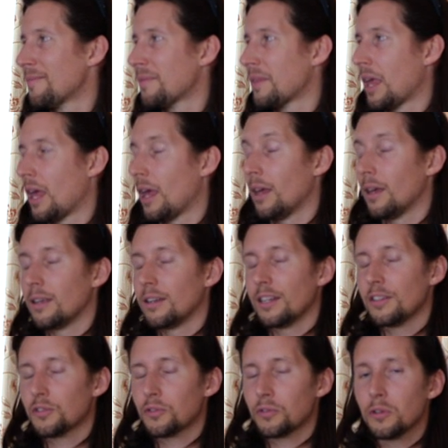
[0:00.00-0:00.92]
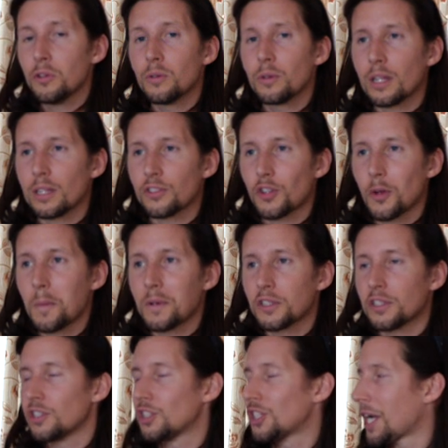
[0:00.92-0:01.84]
And it's true that so
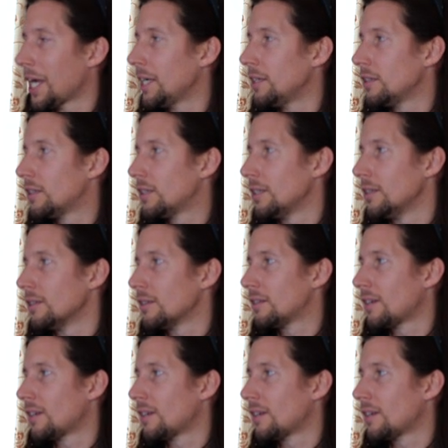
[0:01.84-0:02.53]
much has changed since